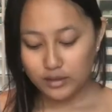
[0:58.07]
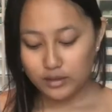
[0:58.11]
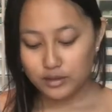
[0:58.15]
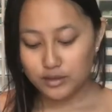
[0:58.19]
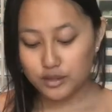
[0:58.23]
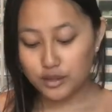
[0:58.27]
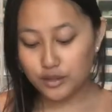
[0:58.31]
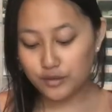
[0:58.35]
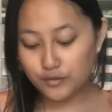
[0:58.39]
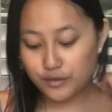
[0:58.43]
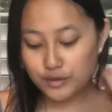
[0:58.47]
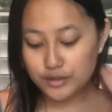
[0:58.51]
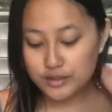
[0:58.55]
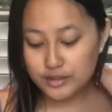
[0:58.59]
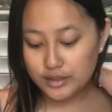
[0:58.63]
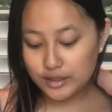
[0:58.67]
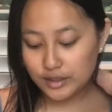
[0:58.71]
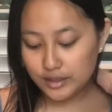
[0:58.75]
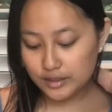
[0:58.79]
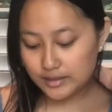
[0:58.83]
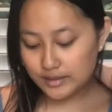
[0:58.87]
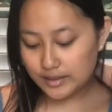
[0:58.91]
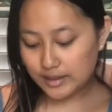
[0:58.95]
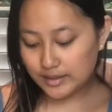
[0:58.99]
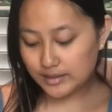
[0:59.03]
So the first thing
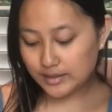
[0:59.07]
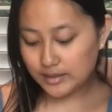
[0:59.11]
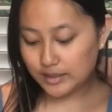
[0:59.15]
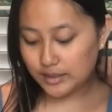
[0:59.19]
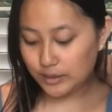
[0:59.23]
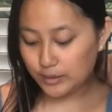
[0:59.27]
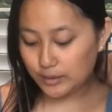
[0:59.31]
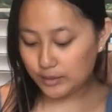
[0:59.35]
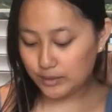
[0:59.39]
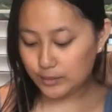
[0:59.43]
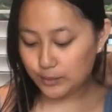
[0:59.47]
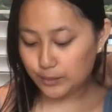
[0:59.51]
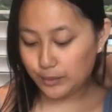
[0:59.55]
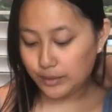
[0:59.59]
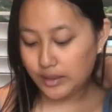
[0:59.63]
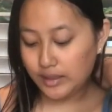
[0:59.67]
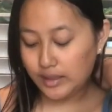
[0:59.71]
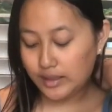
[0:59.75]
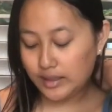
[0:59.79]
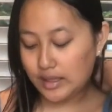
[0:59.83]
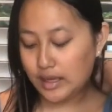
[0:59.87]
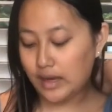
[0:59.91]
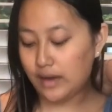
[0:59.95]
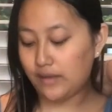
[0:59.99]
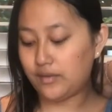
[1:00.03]
it says to do is
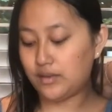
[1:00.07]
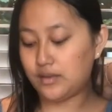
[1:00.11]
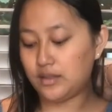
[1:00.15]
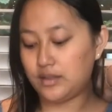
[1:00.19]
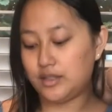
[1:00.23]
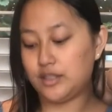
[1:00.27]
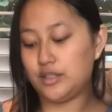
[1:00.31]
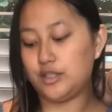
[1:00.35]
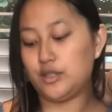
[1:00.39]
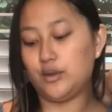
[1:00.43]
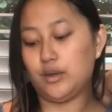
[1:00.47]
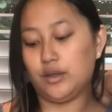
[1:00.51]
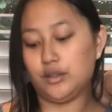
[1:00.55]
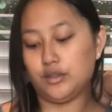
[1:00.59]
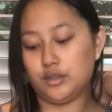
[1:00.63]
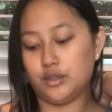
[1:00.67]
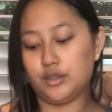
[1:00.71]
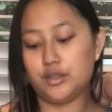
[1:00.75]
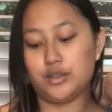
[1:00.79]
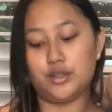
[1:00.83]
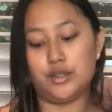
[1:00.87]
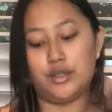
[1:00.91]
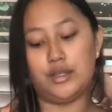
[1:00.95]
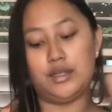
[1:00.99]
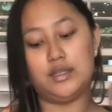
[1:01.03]
preheat the oven to 200
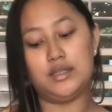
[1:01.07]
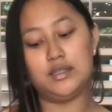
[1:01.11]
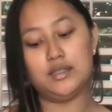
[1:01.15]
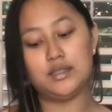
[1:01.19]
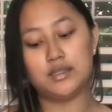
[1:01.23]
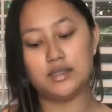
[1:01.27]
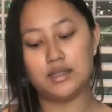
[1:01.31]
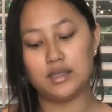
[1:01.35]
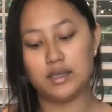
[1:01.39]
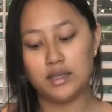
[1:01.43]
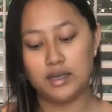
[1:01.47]
degrees.